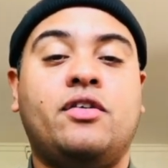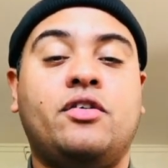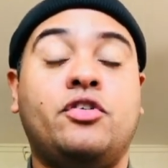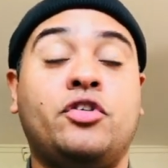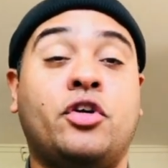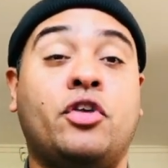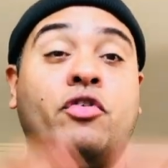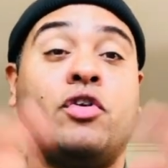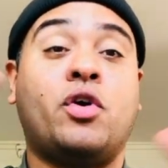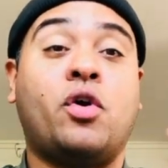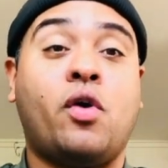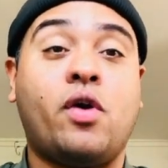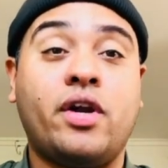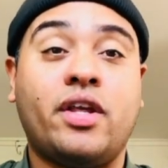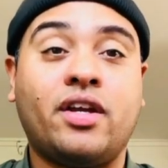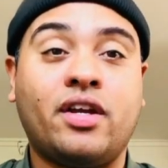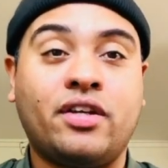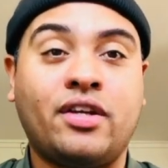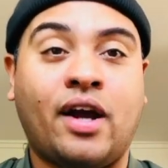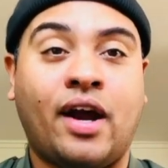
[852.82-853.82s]
You're
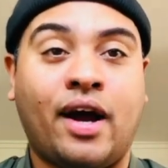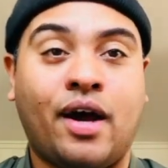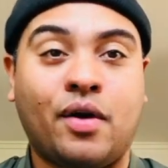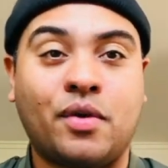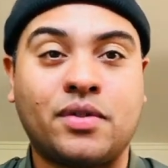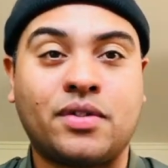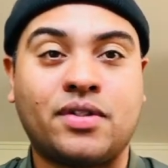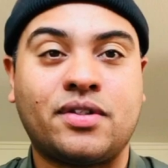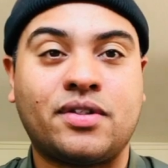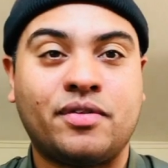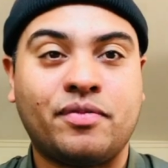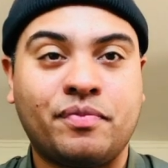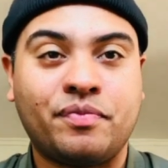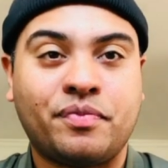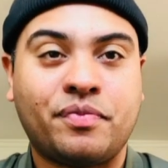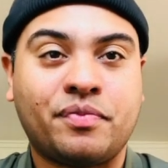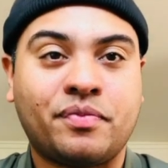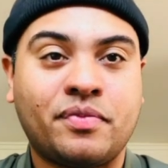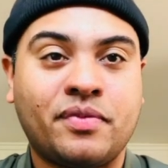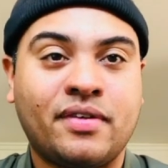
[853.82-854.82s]
recording in your house,
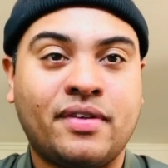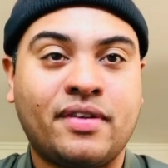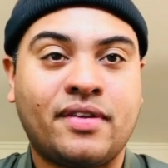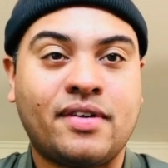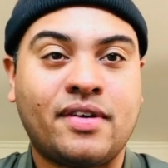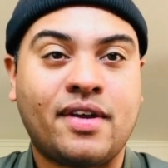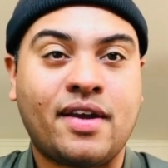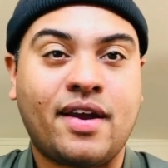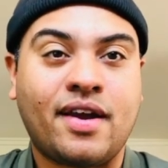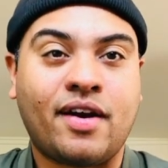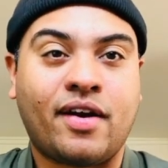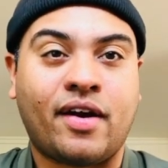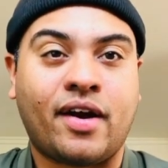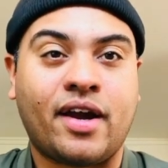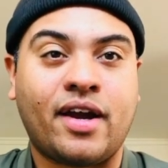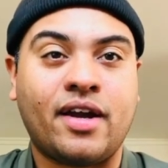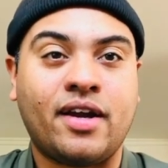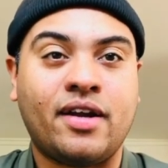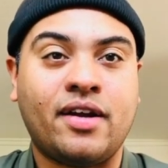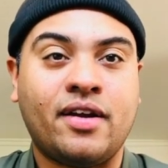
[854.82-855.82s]

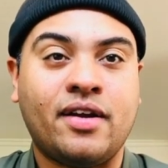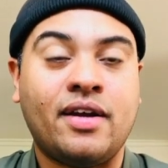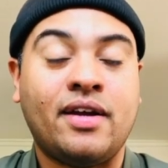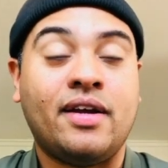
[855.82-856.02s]
right?